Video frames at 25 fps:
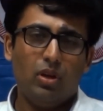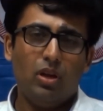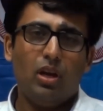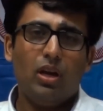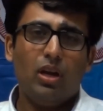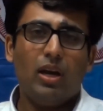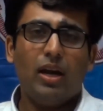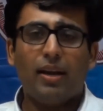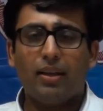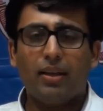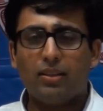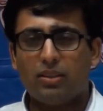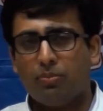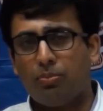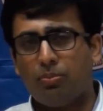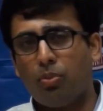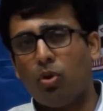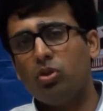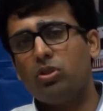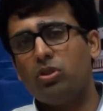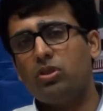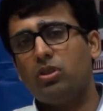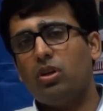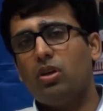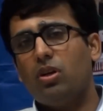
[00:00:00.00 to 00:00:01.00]
Let us
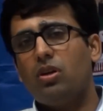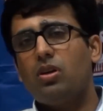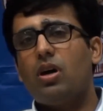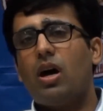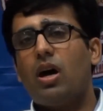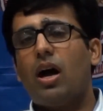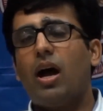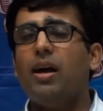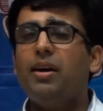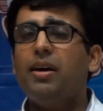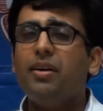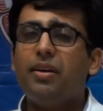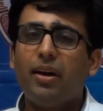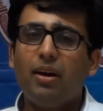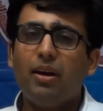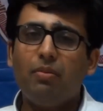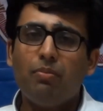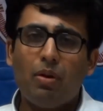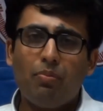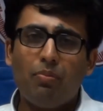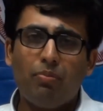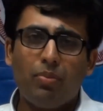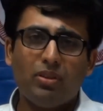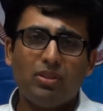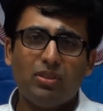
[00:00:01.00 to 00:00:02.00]
suppose 100
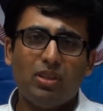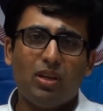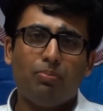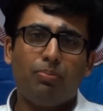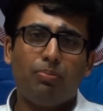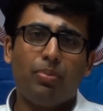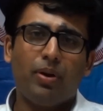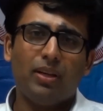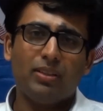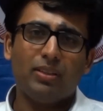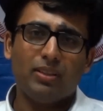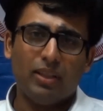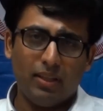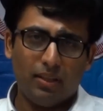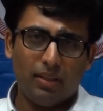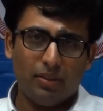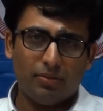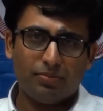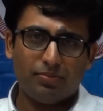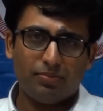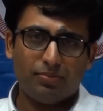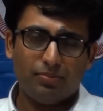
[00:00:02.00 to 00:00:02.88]
members are present,